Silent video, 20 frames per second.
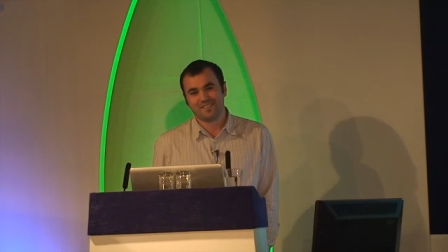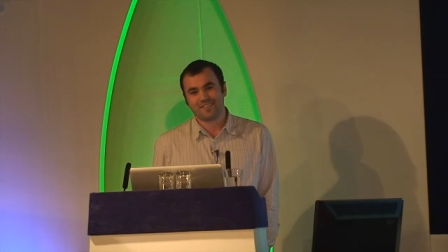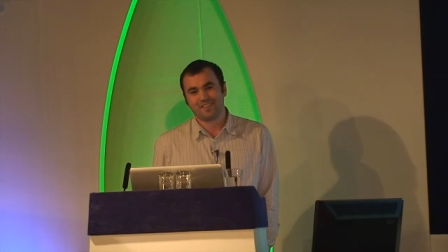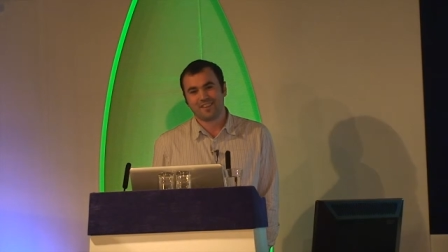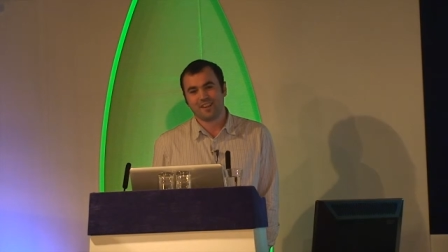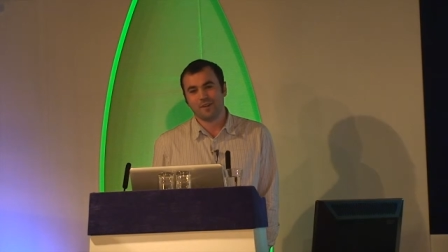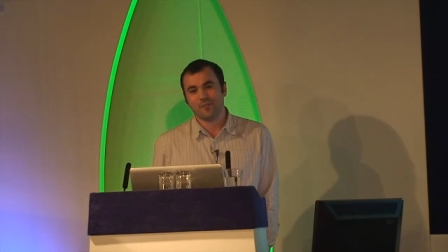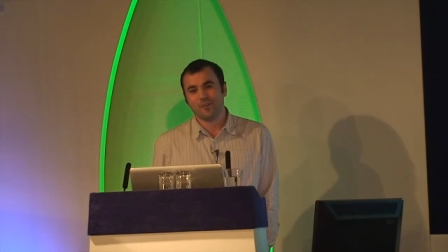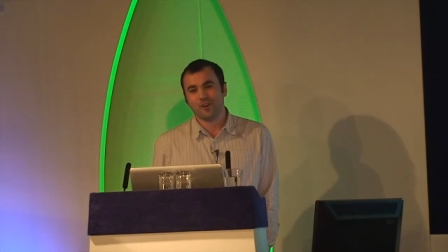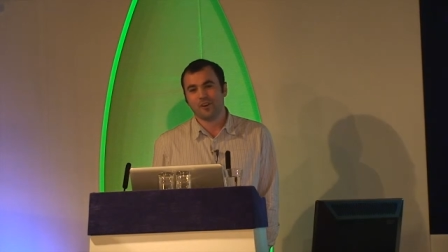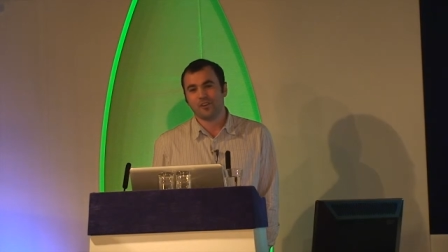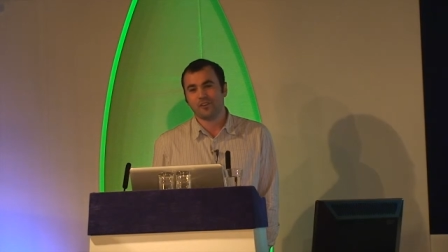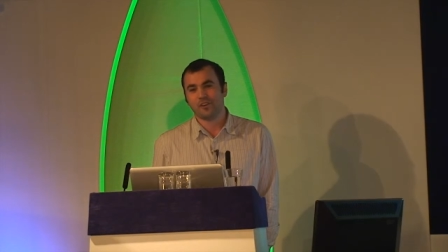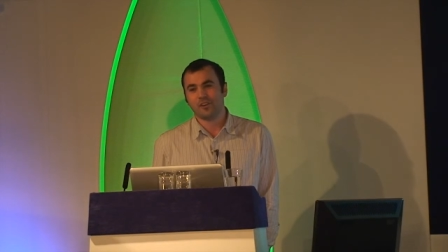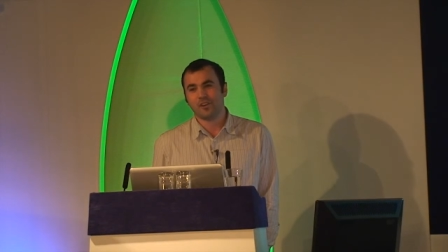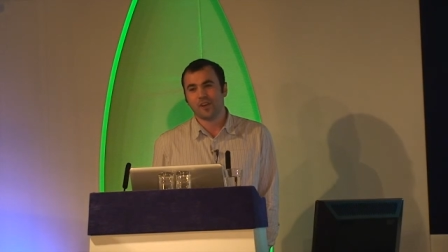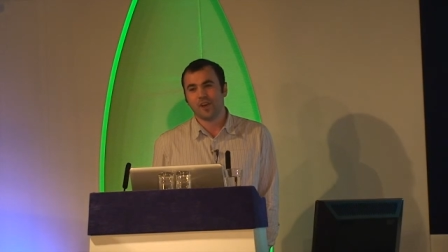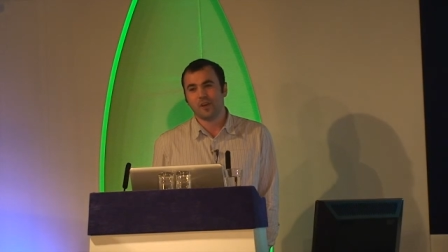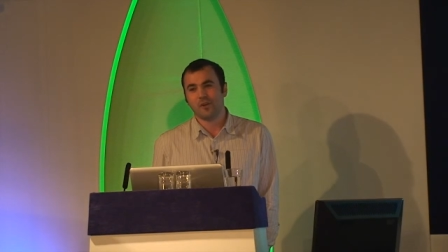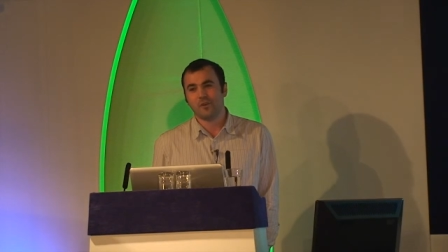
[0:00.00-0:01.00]
Come on,
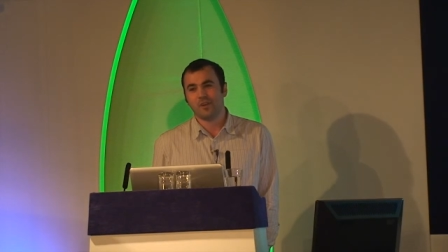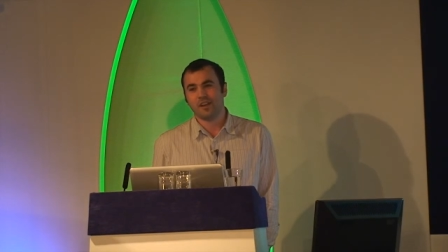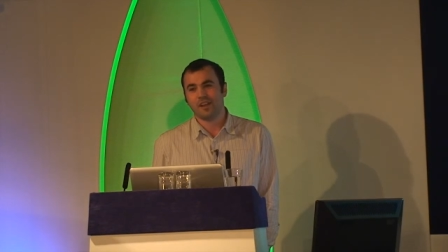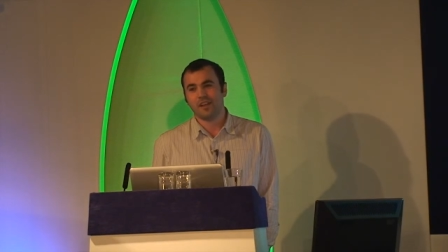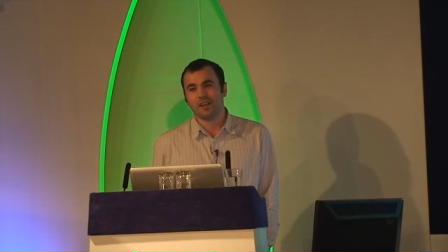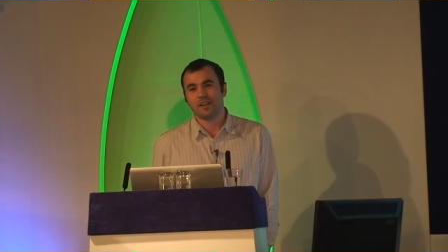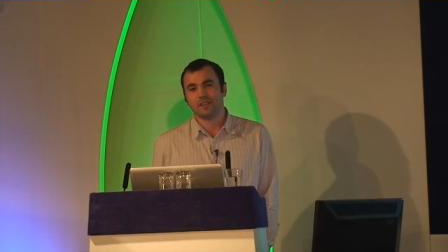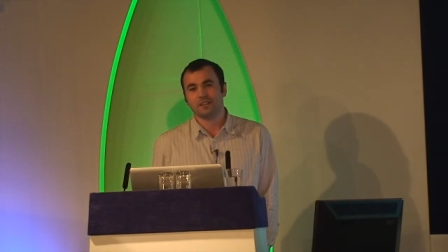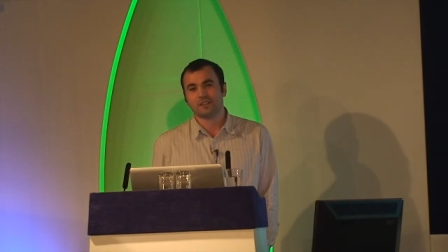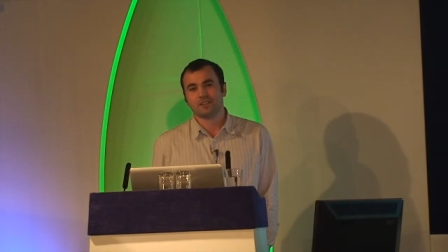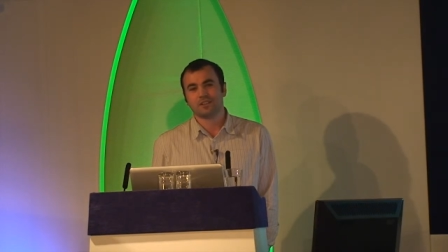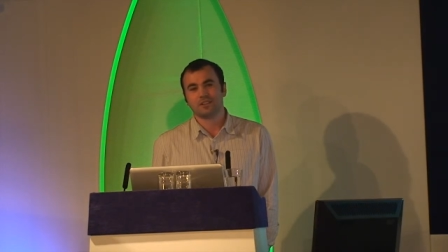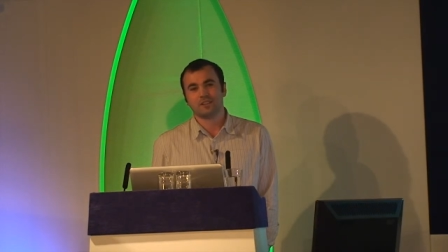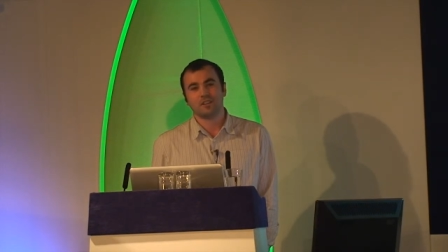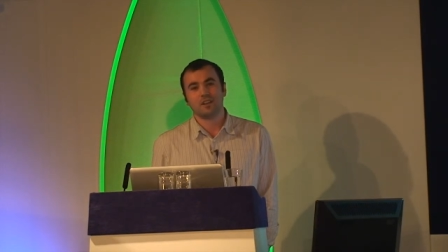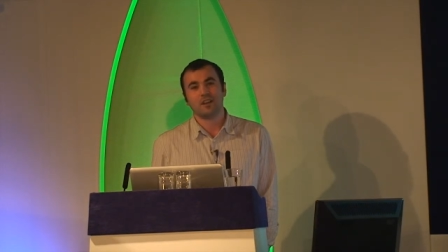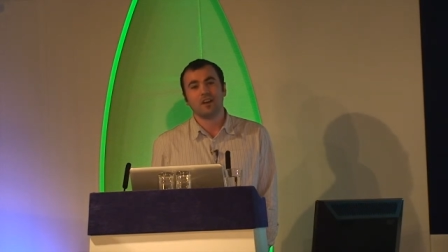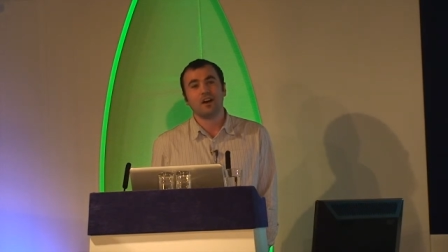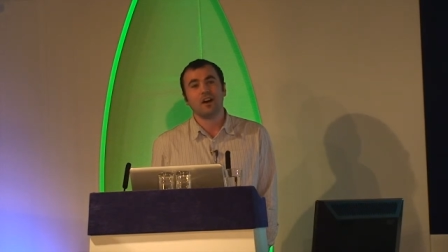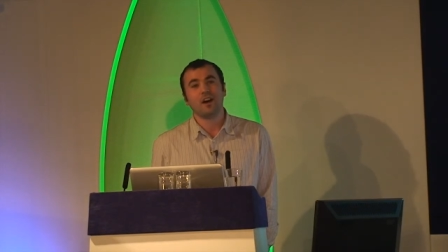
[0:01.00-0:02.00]
you know who it is.
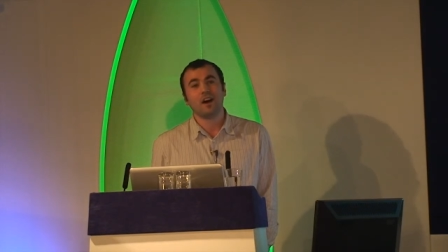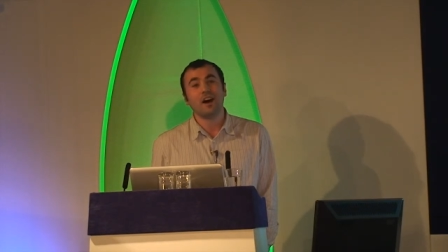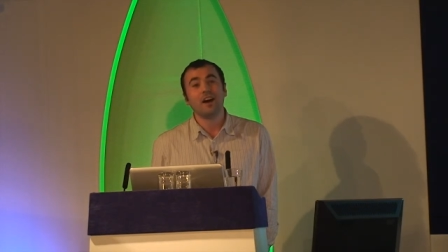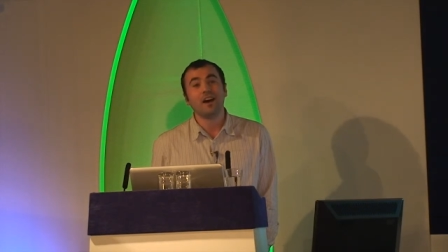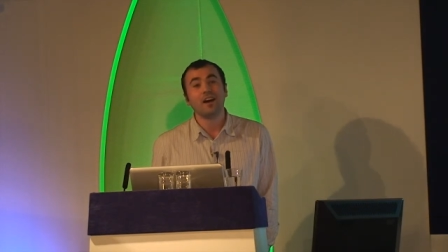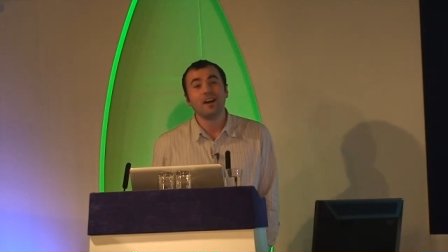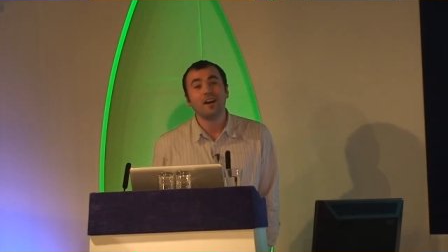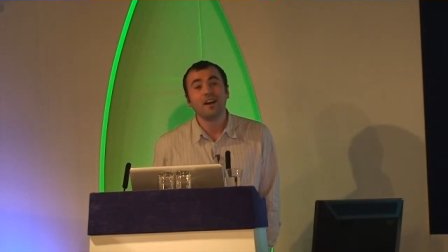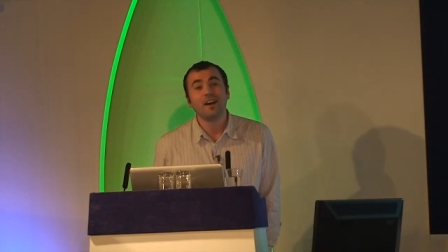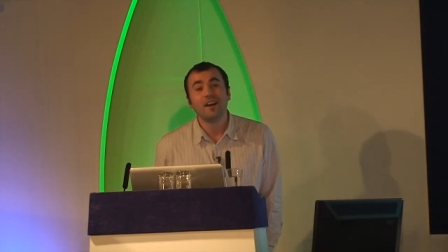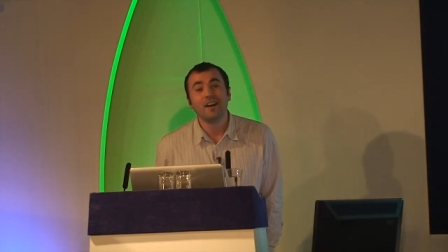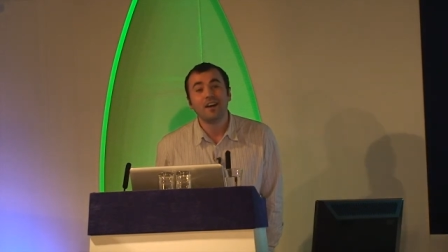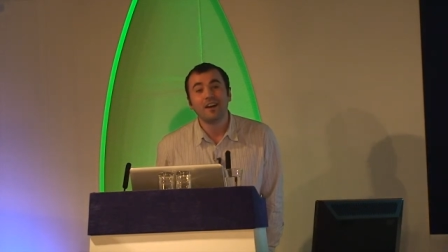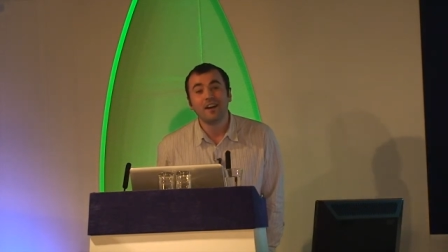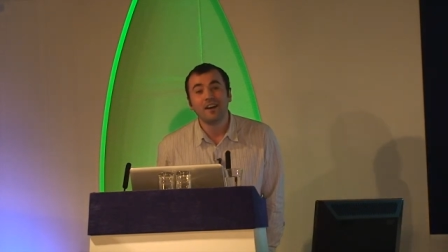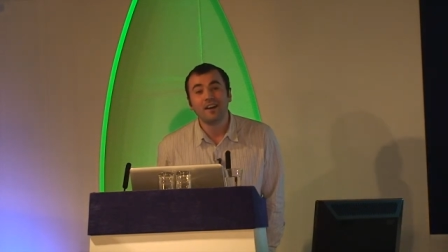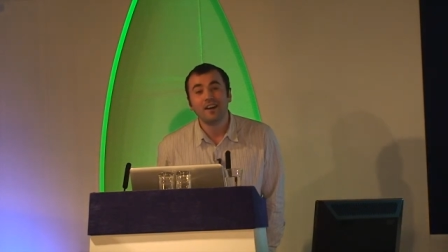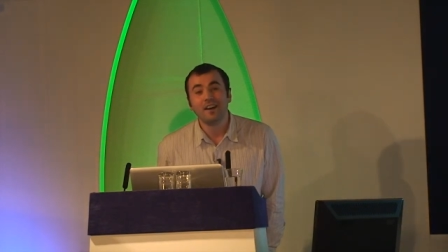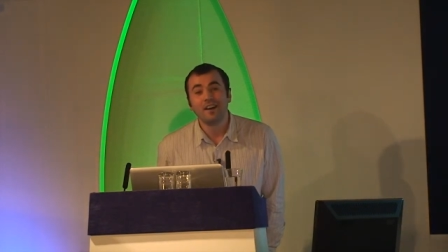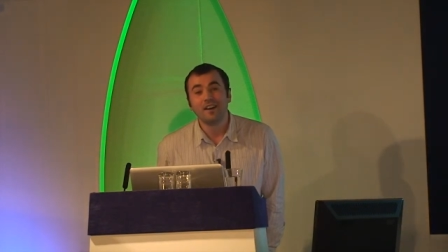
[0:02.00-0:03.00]
Huh?
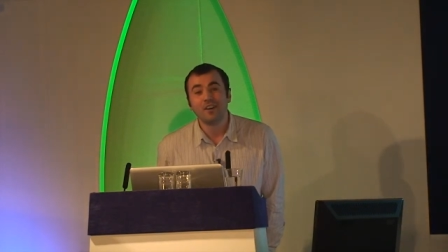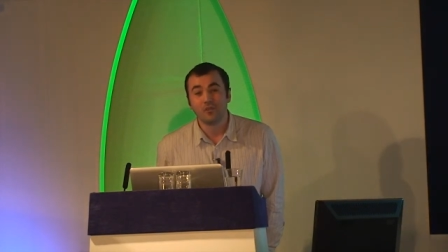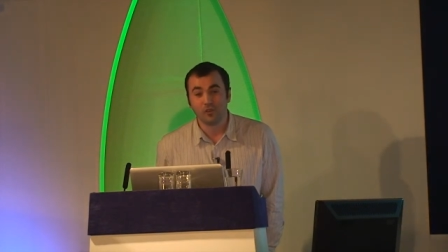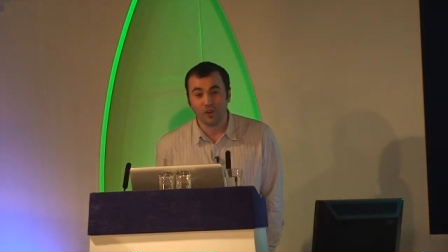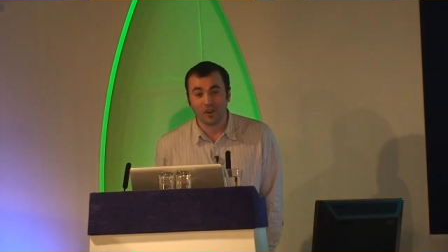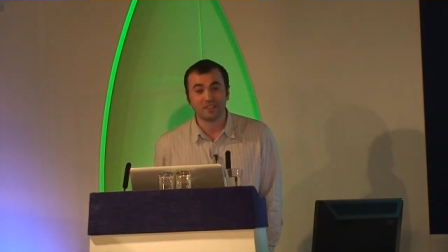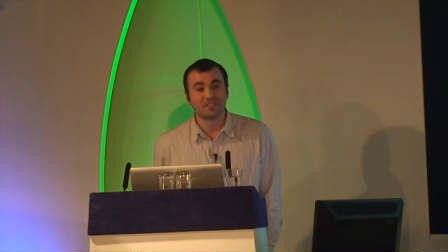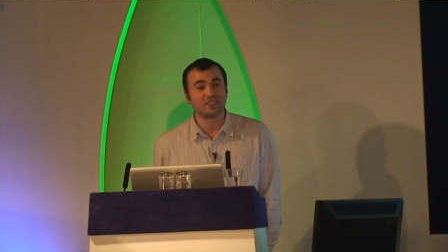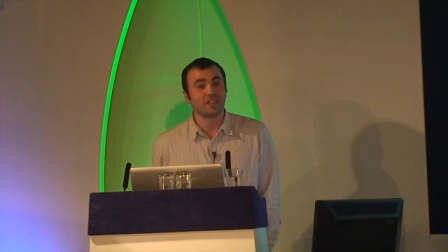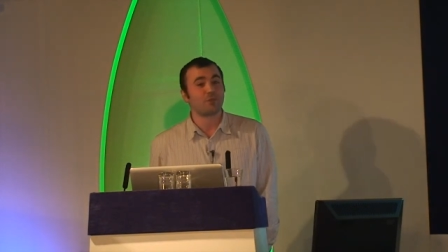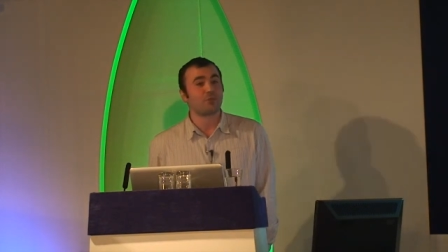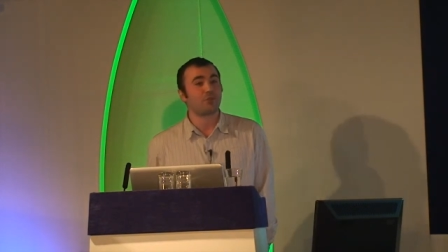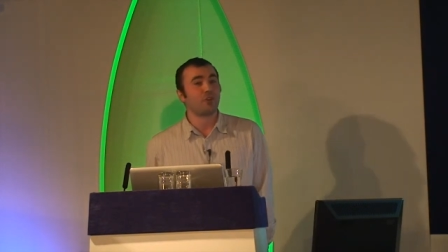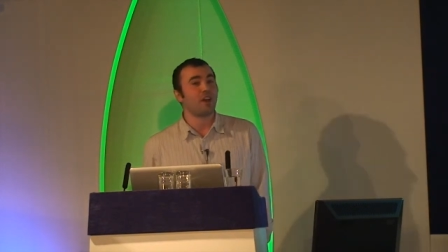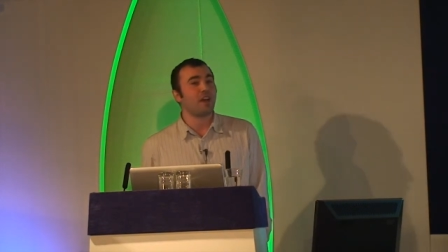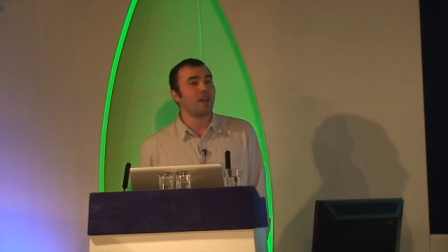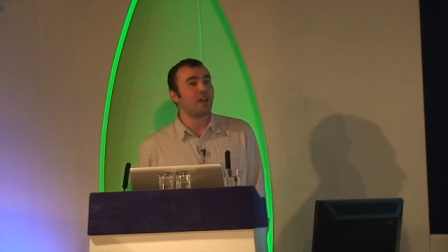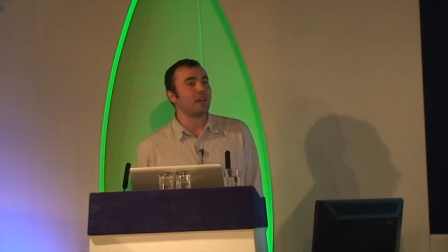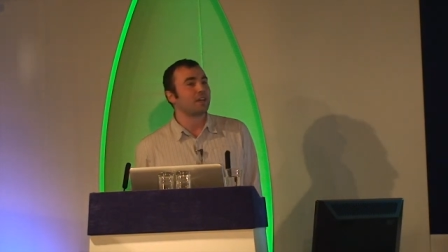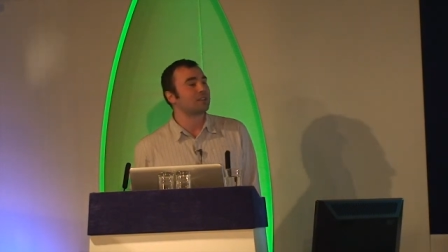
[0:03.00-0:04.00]
Right said
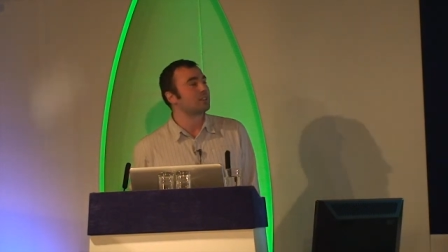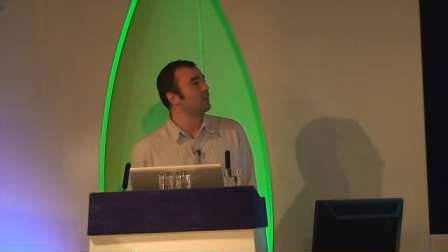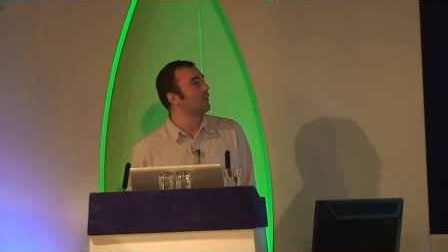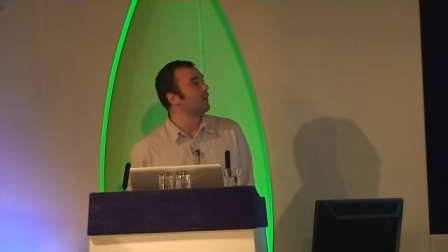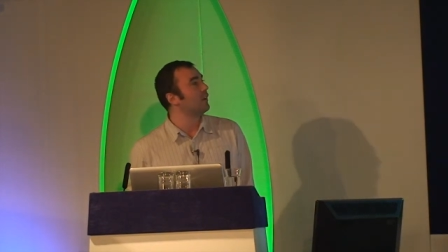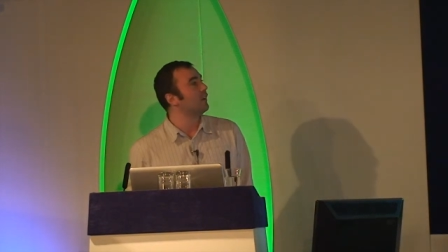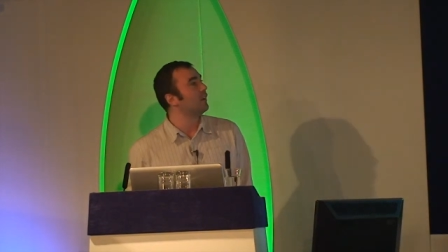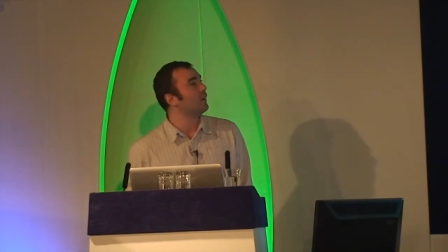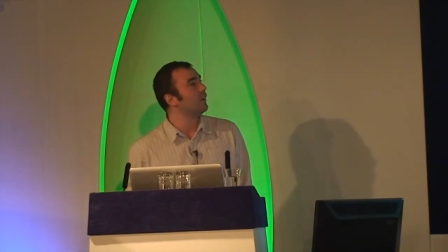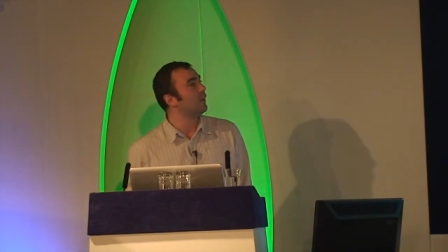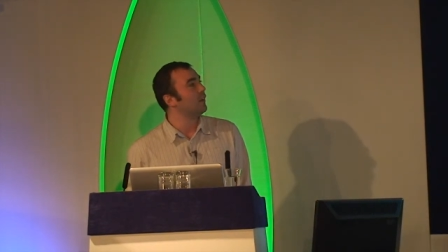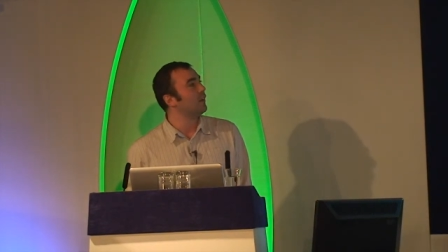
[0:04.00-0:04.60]
Fred, excellent.